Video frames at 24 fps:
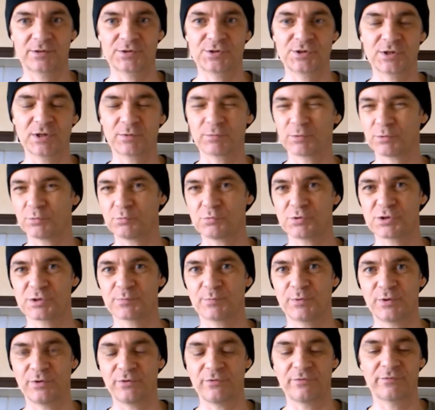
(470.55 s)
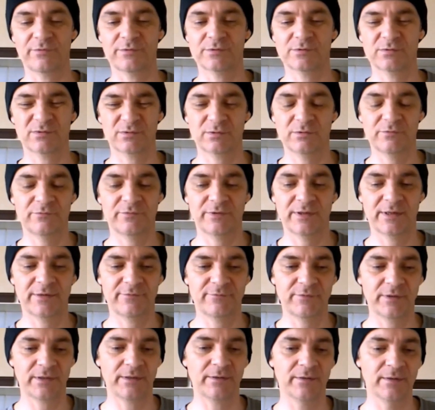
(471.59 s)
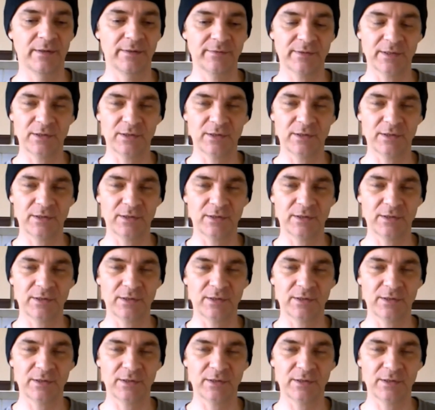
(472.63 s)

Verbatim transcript: because you don't want it all smooth. It's not good for their feet.